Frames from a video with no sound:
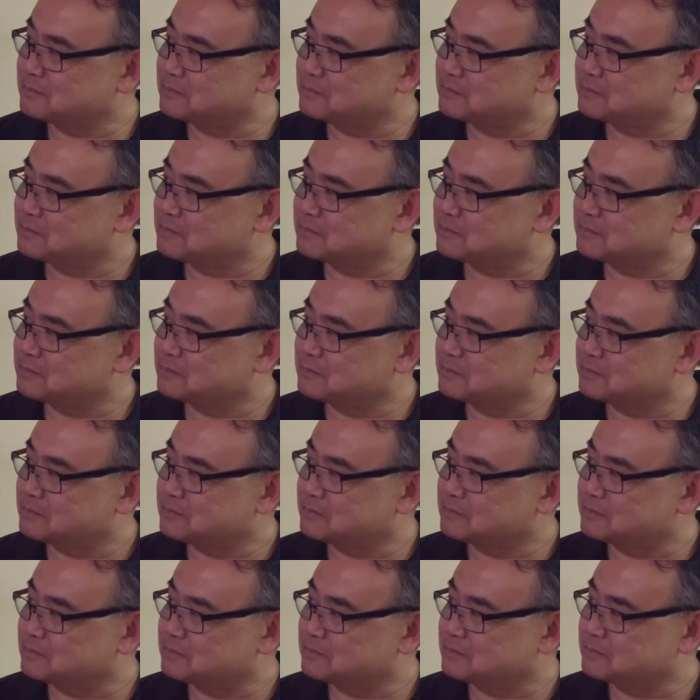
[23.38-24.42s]

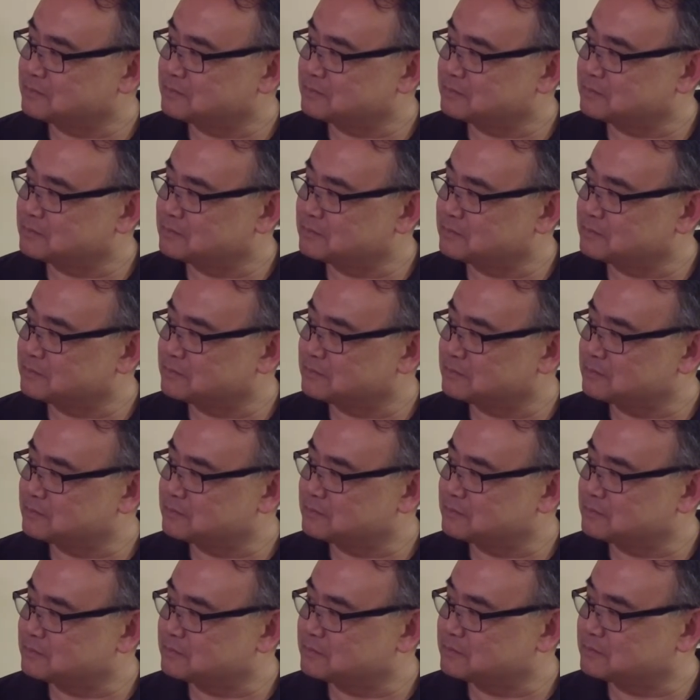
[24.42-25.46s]

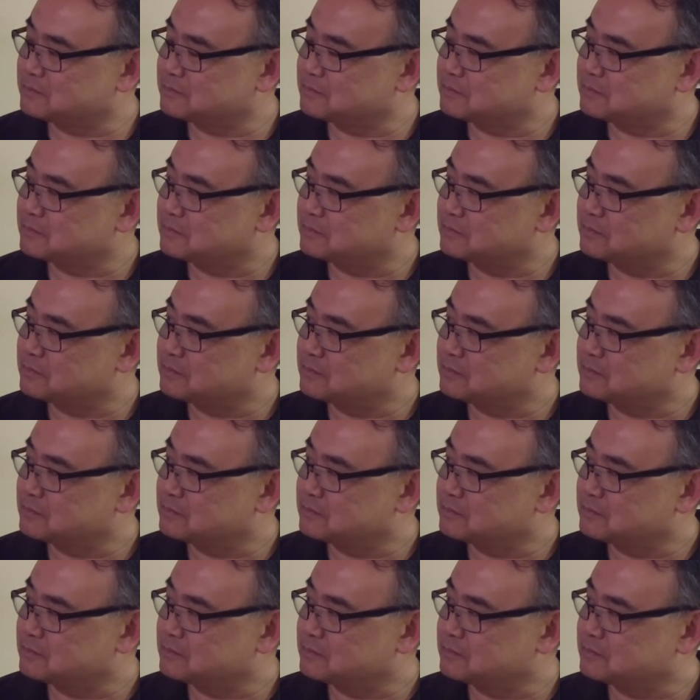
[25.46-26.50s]

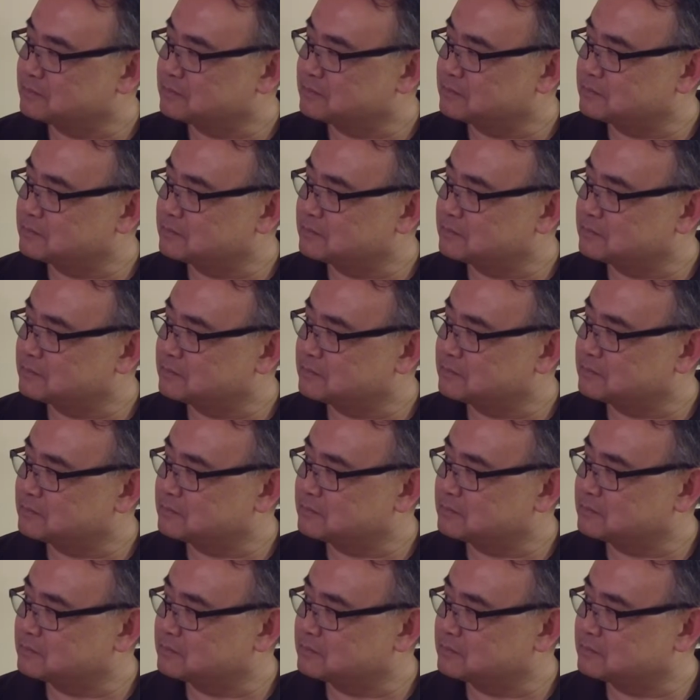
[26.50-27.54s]

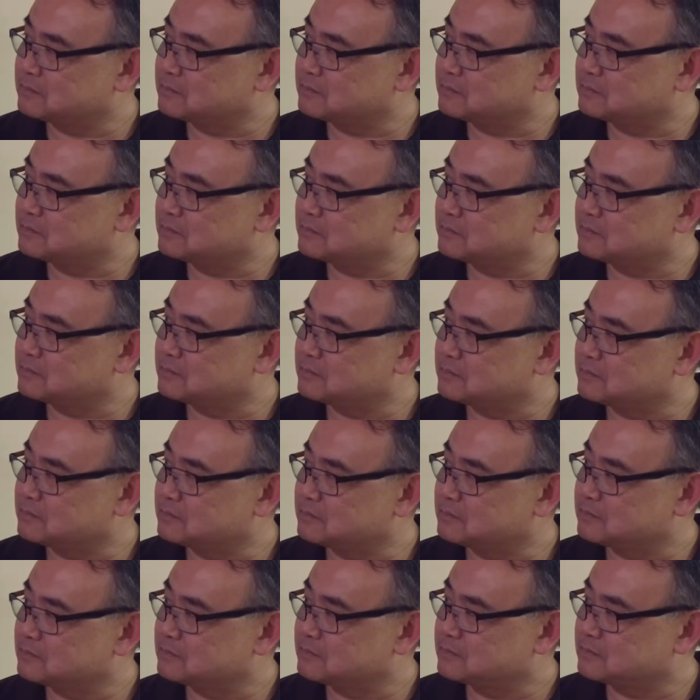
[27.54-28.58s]

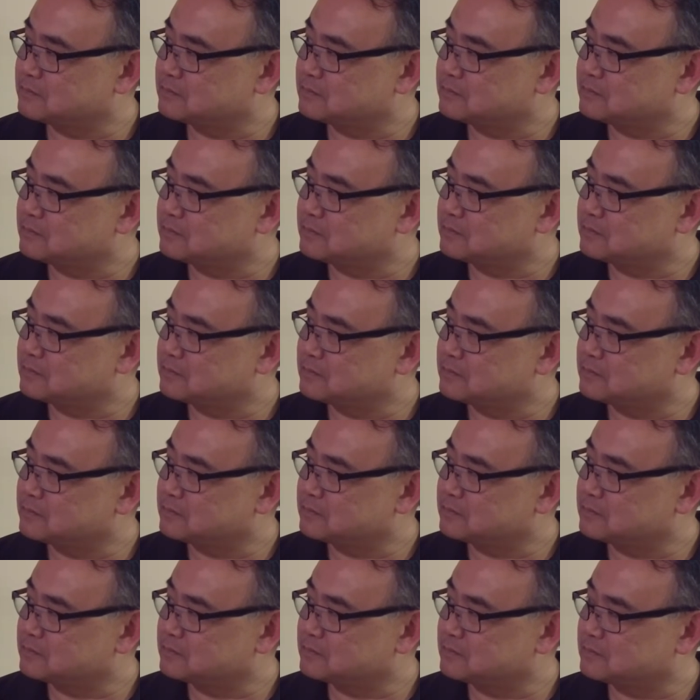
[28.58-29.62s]
The person shown says nothing.